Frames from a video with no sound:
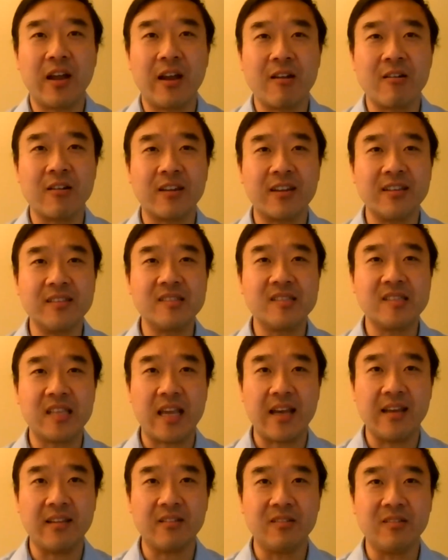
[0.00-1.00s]
Eric in
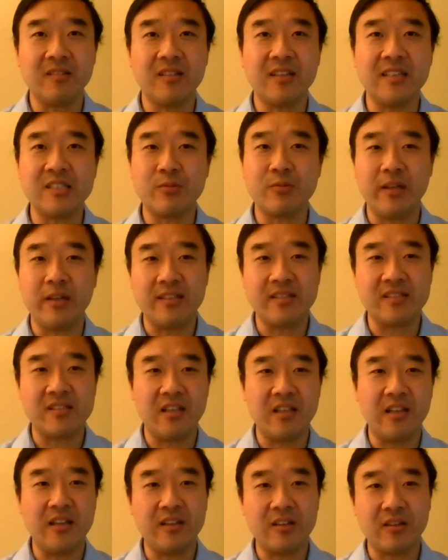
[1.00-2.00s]
Seattle, as well as the
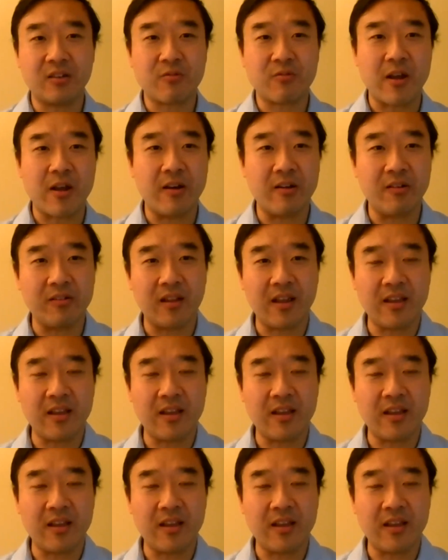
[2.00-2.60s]
London crowd,